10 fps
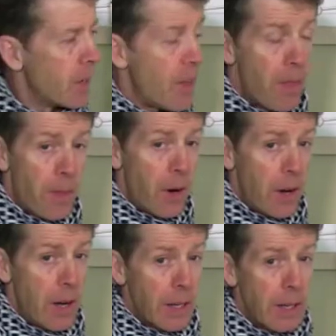
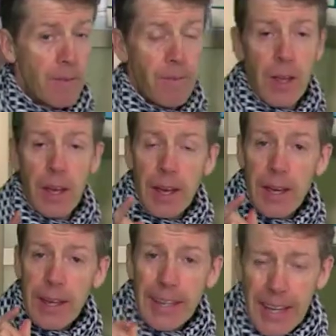Thirdly,
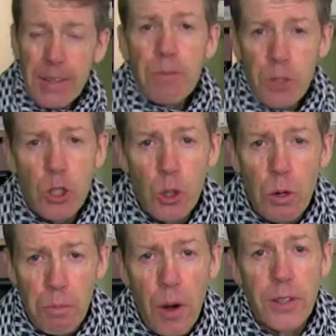get them to do a
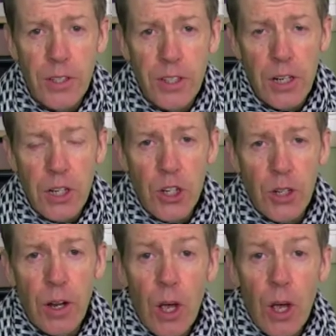presentation